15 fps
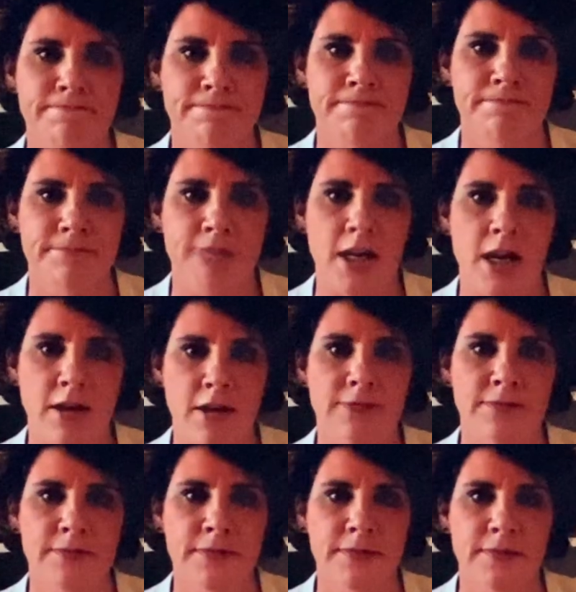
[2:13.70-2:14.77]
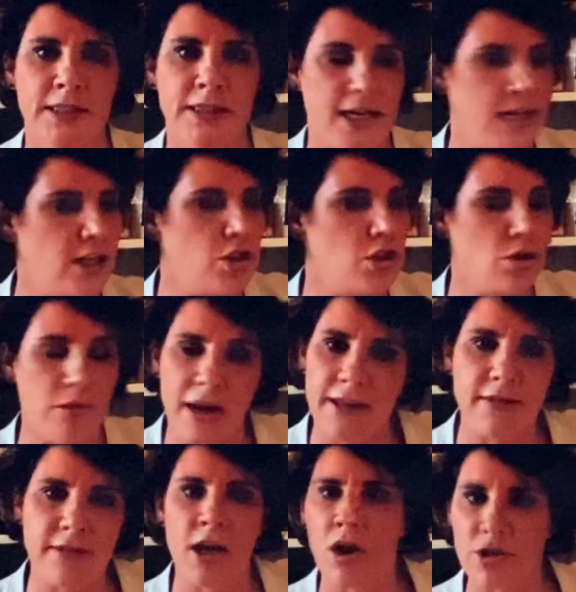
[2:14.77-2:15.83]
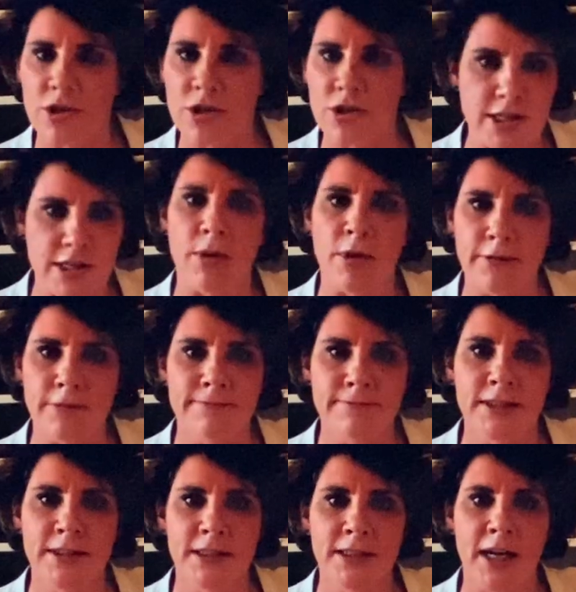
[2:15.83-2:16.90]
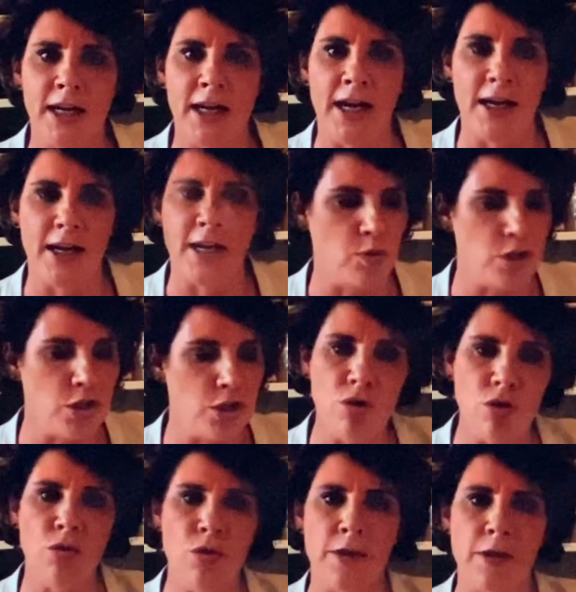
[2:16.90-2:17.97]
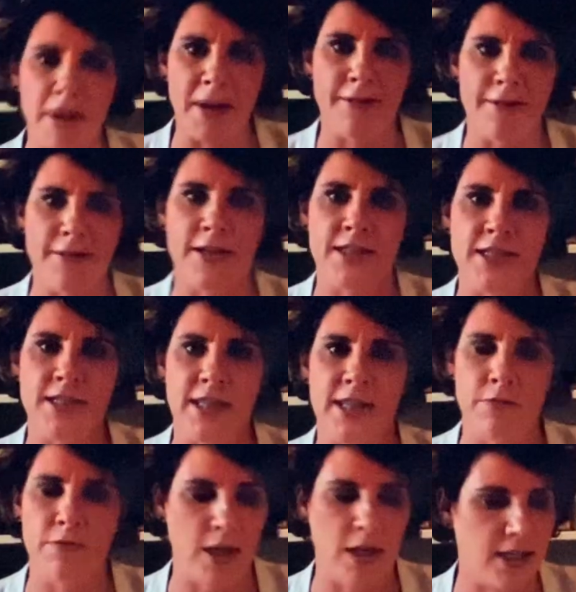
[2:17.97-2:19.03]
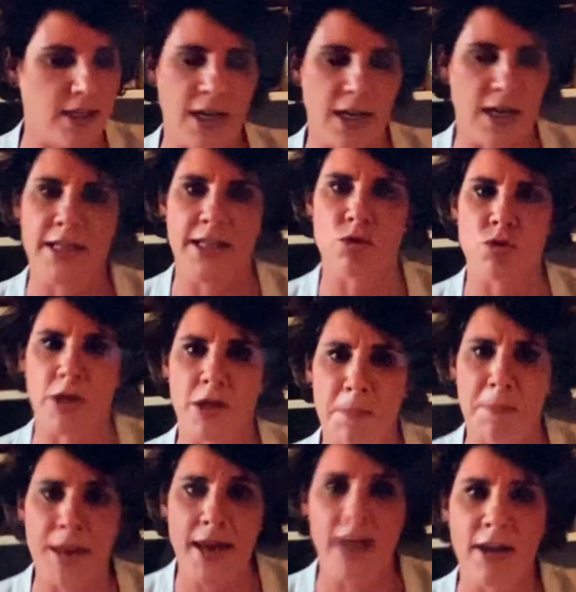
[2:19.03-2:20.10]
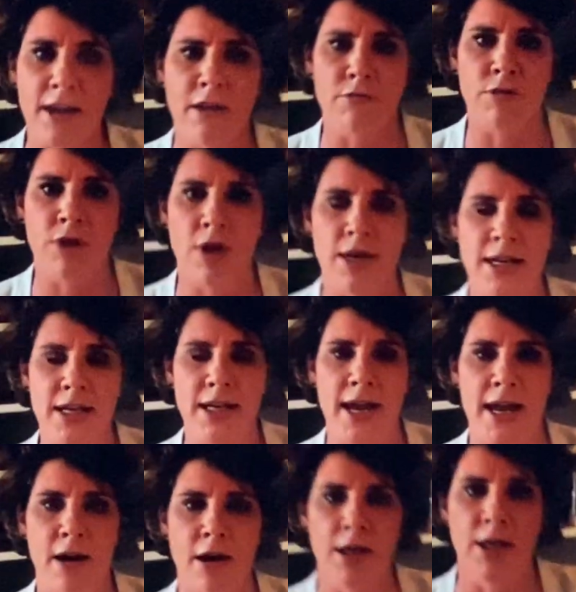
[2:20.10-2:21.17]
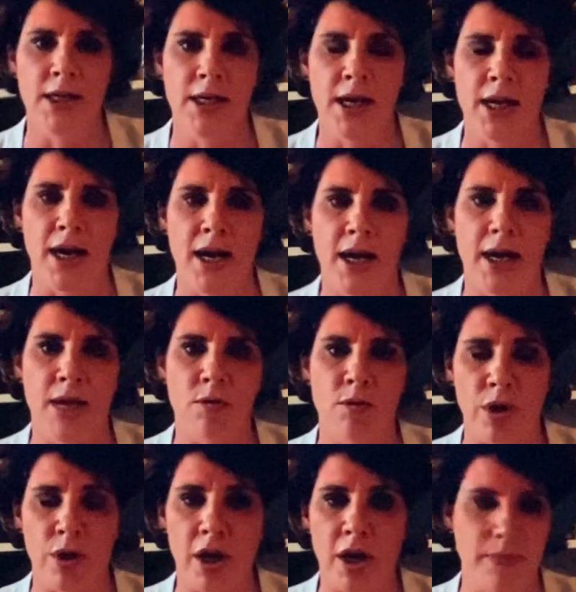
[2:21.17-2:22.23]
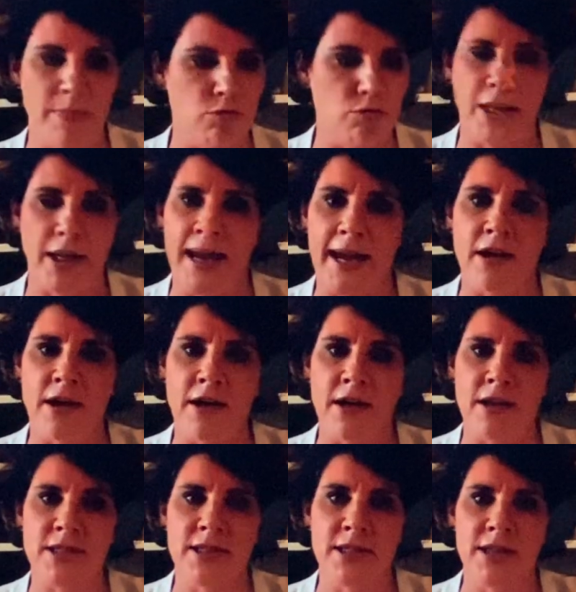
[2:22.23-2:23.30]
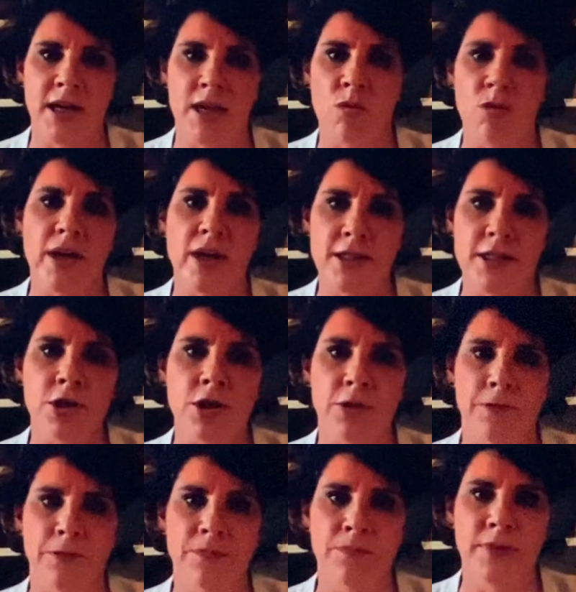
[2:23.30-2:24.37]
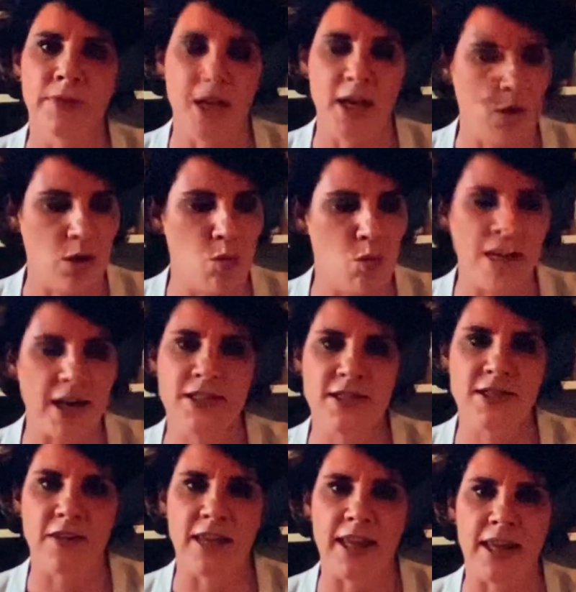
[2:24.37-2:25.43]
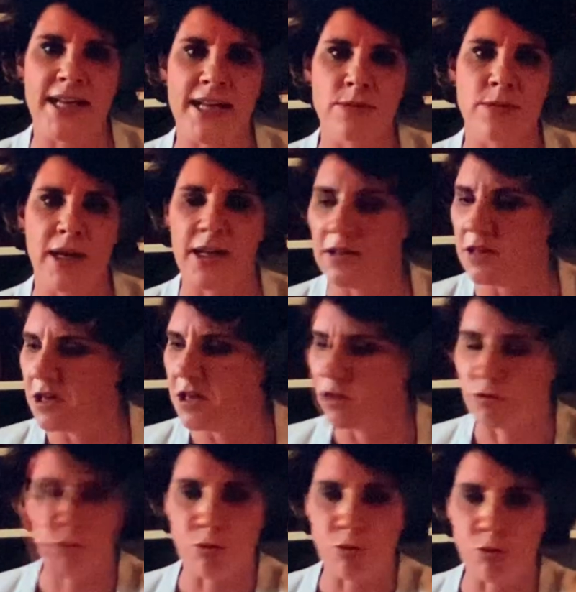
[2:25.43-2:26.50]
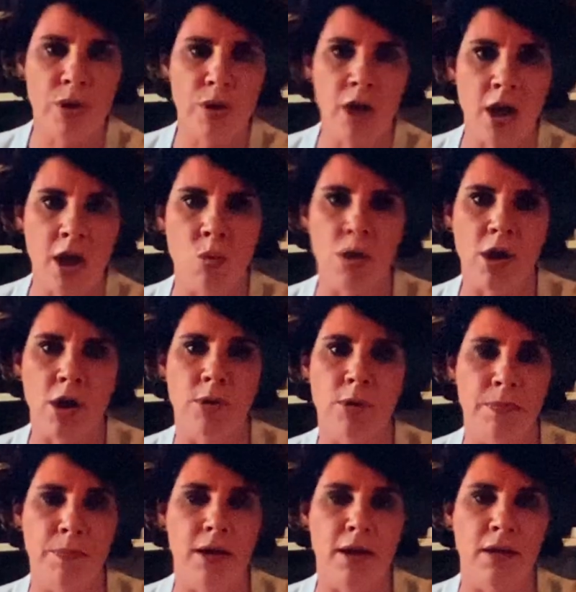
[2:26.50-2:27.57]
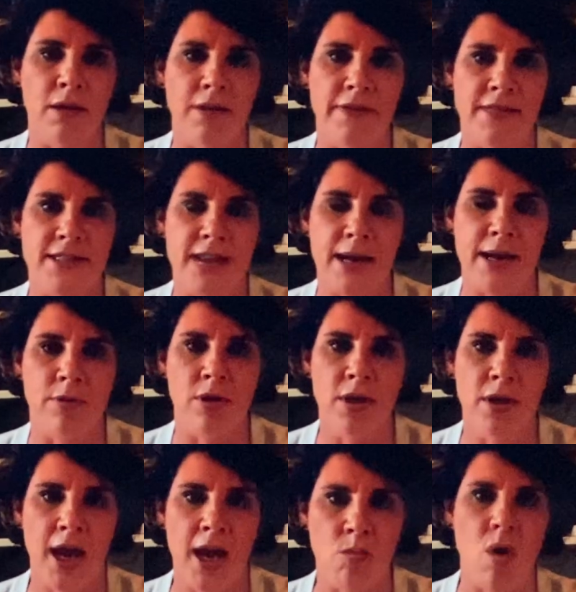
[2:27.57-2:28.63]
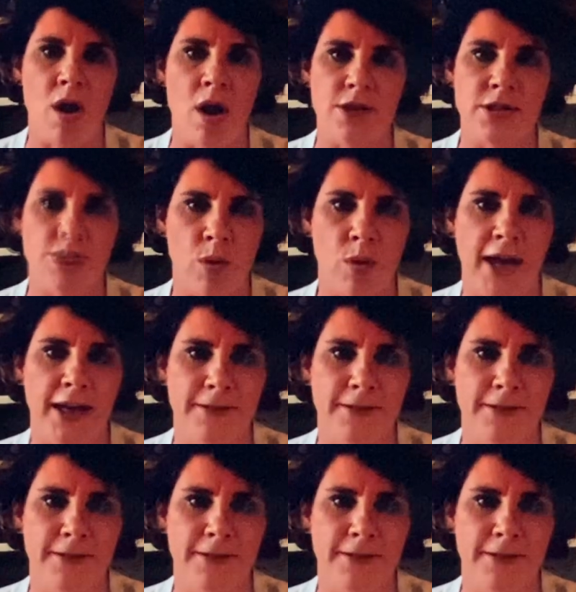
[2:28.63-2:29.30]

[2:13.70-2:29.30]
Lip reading: He didn't do anything all summer. We knew the benefits that Kentuckians were depending on right now were going to be running out. What did he do? He waited till the last minute, threw an unworkable bill on the table, and walked away.